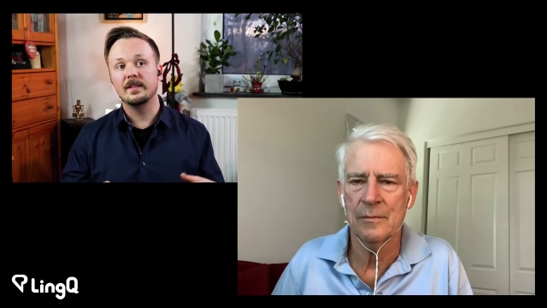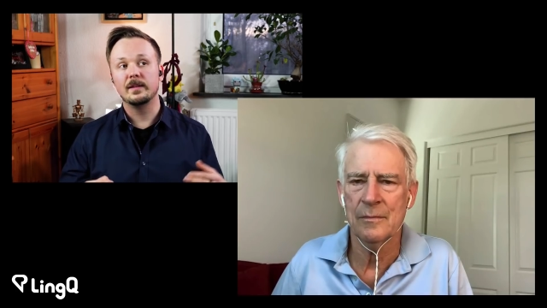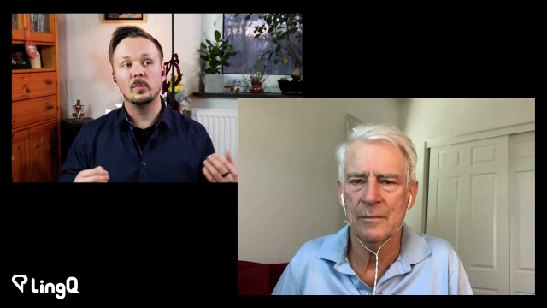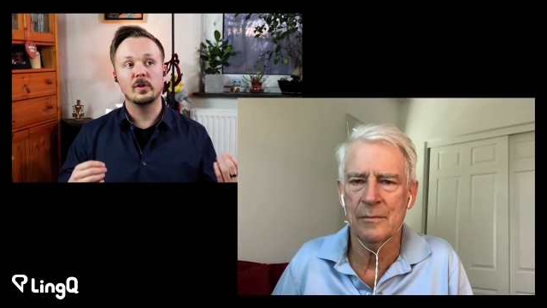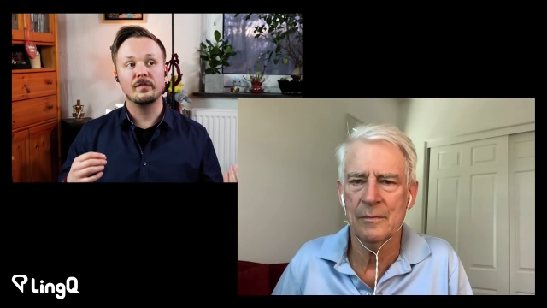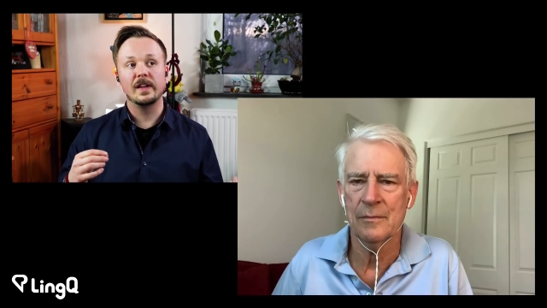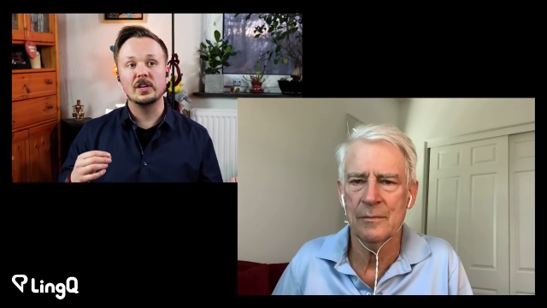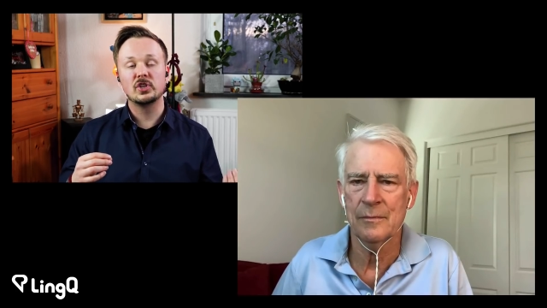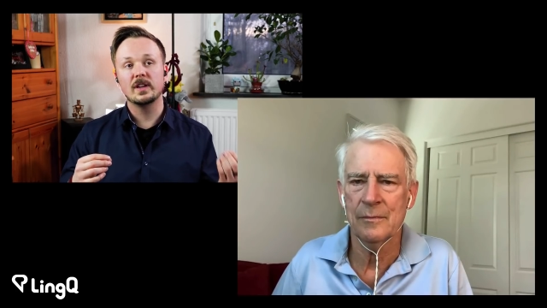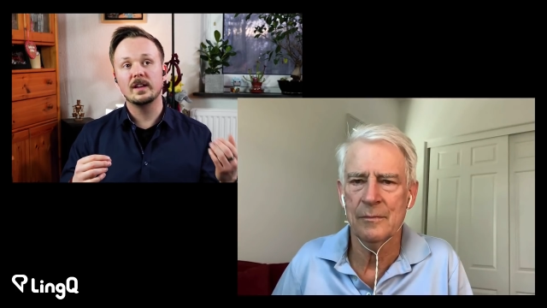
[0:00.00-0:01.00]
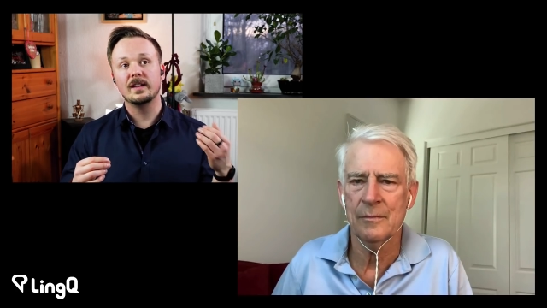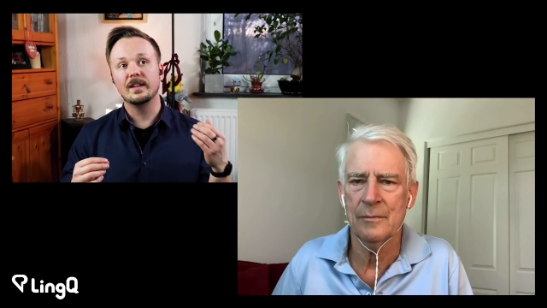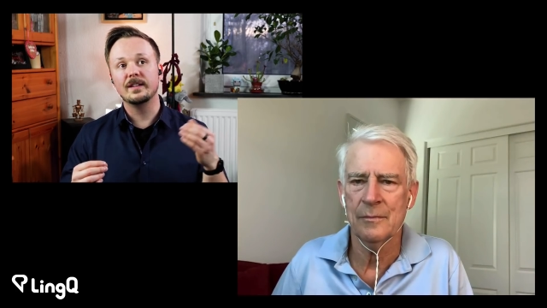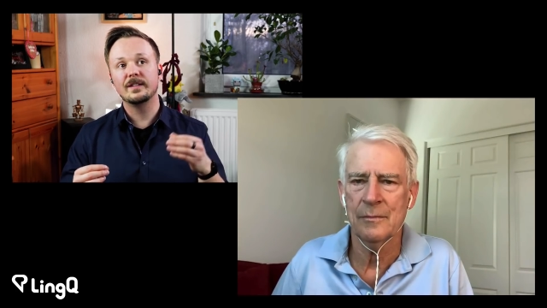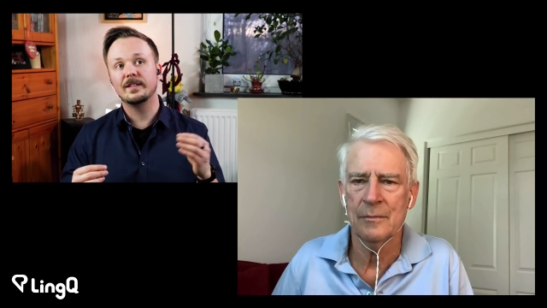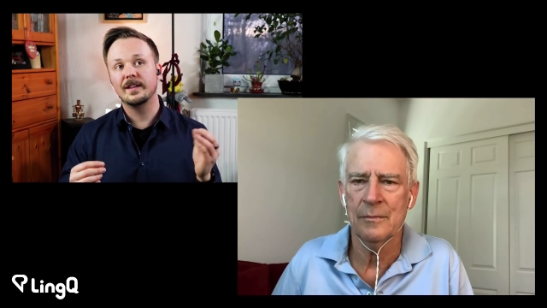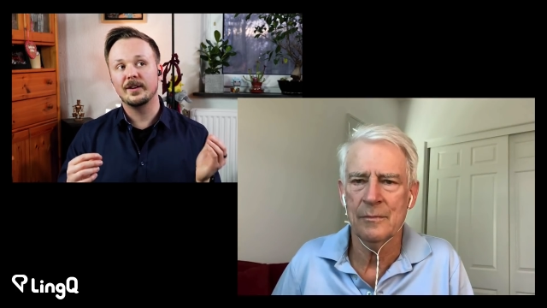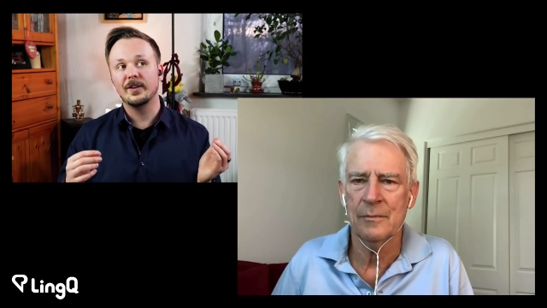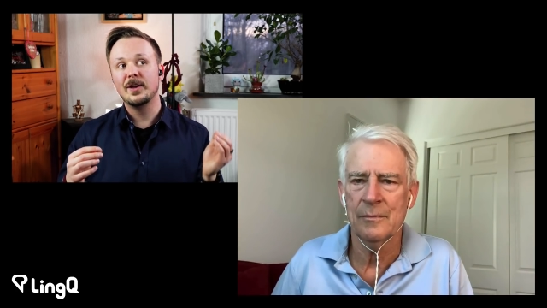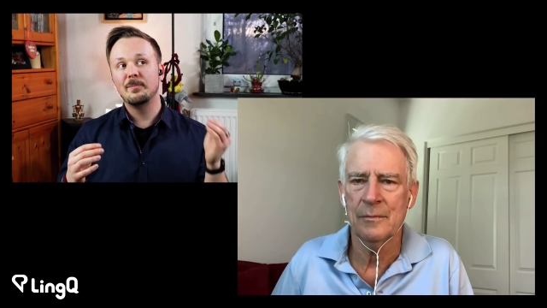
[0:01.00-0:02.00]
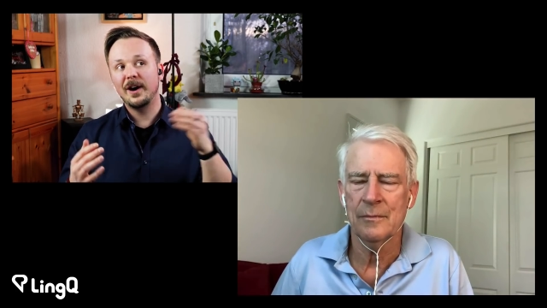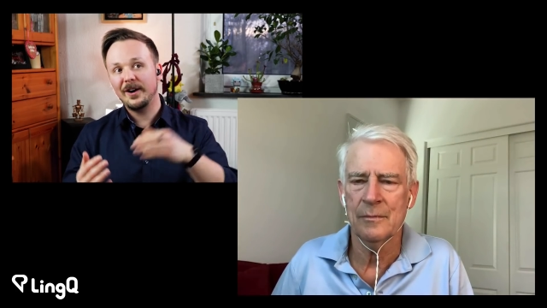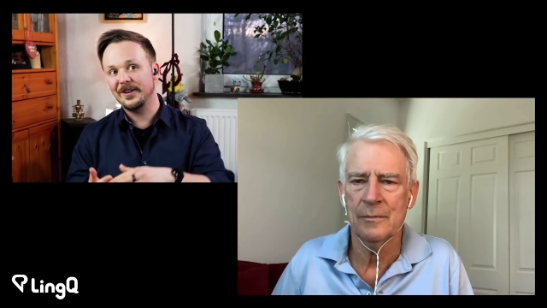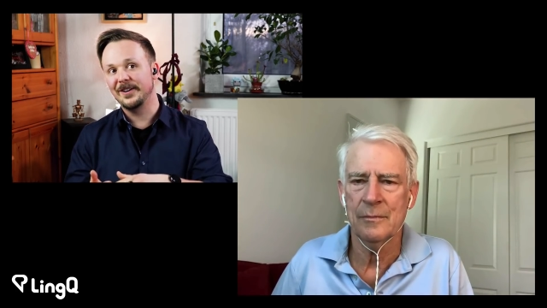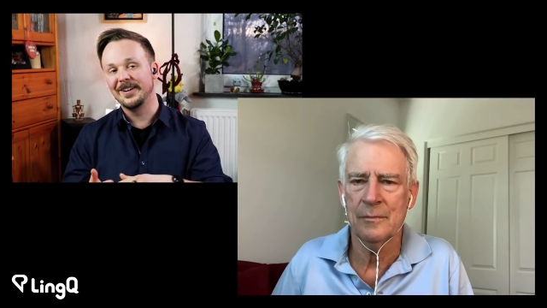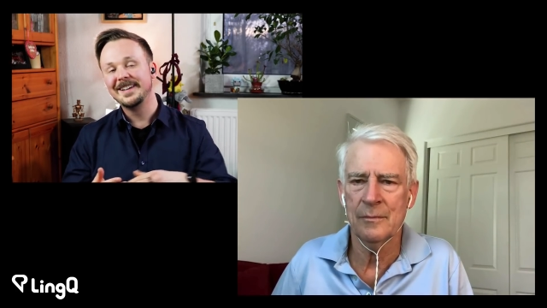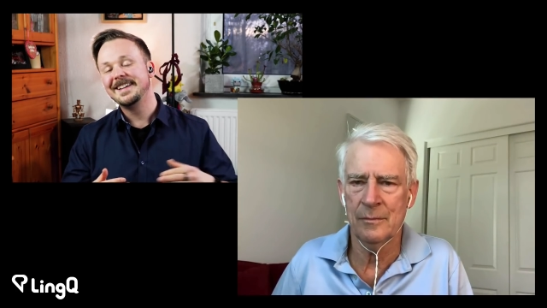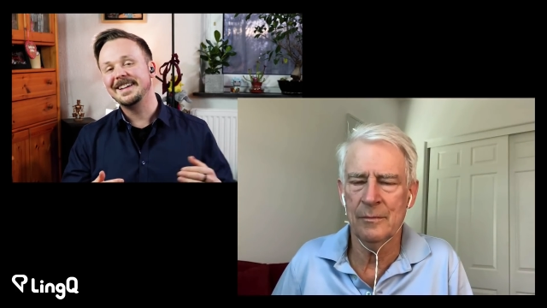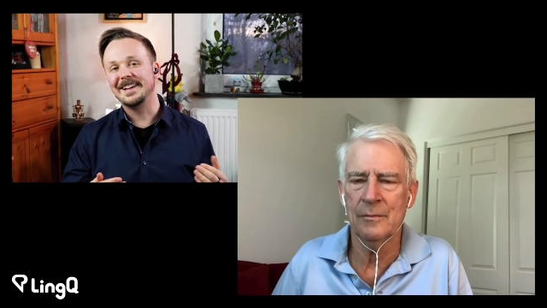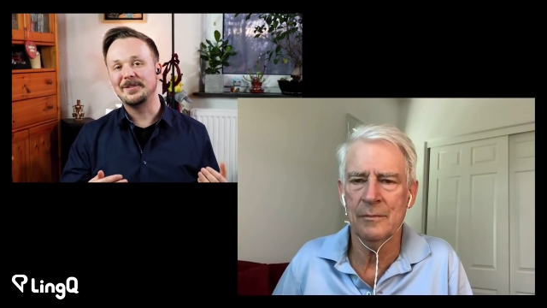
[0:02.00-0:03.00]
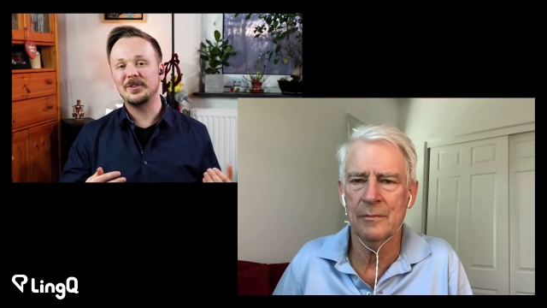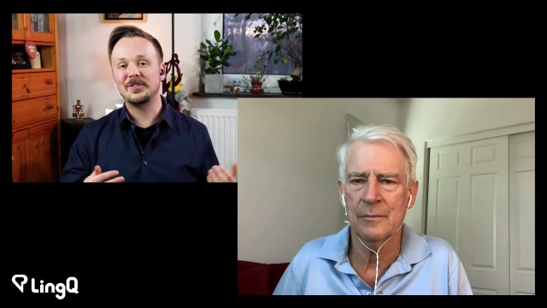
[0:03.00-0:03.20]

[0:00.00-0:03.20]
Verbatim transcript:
Speaker 1: and the motivation is their partner, mm -hmm.